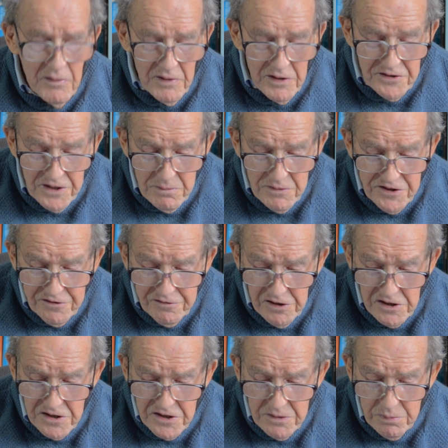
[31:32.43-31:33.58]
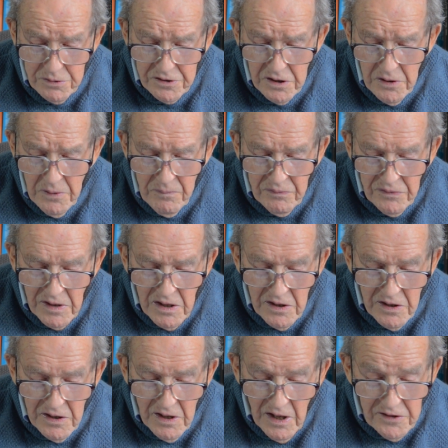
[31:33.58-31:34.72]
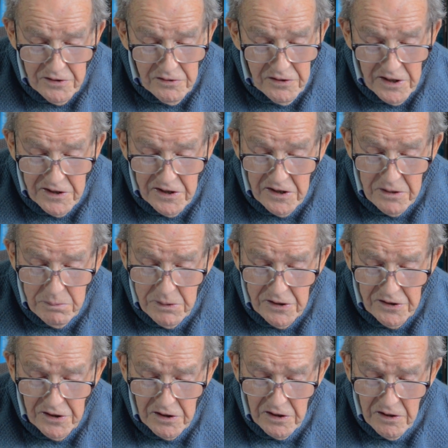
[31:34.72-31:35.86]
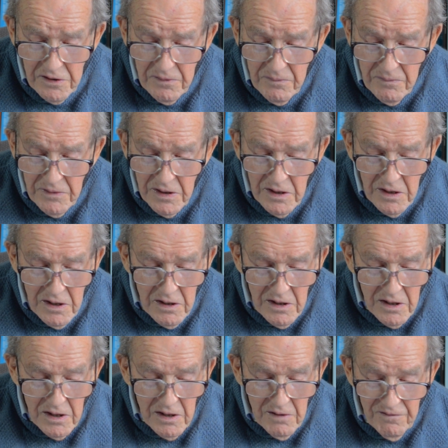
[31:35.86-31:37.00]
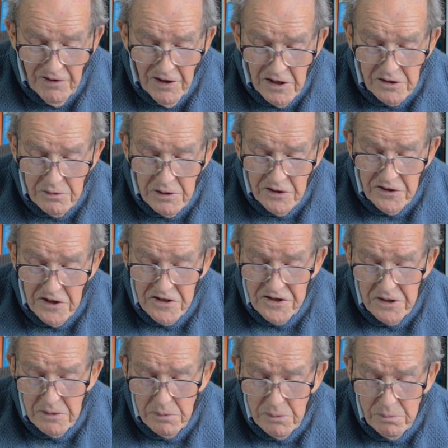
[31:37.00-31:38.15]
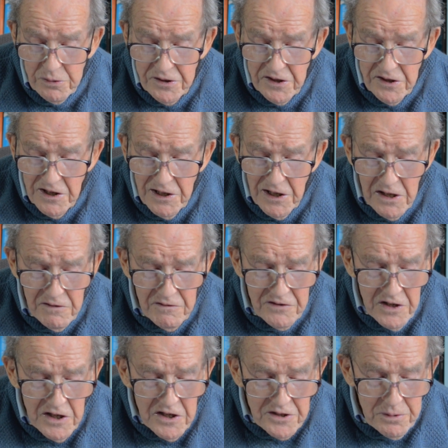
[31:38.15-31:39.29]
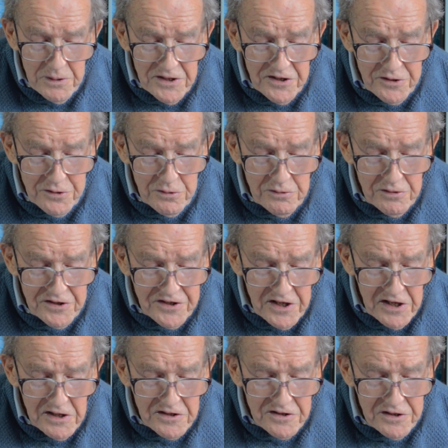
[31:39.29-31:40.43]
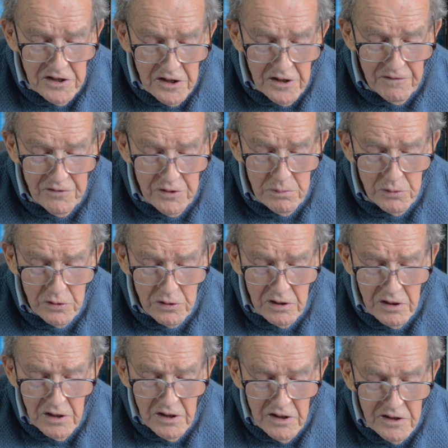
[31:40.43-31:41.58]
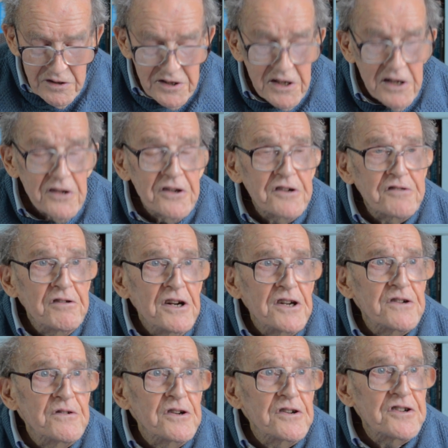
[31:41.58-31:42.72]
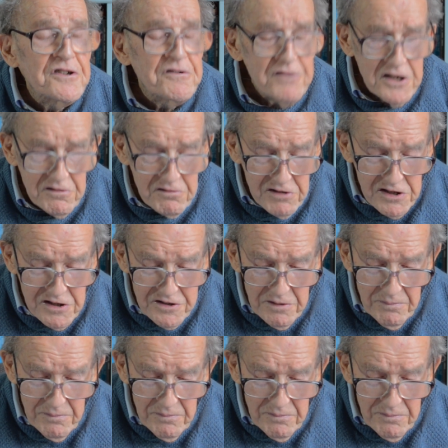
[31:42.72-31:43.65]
It seems strange, but I don't think that had been done. In fact, as I said, we put in a line of 22 stakes and a few more to get the transverse strain rate.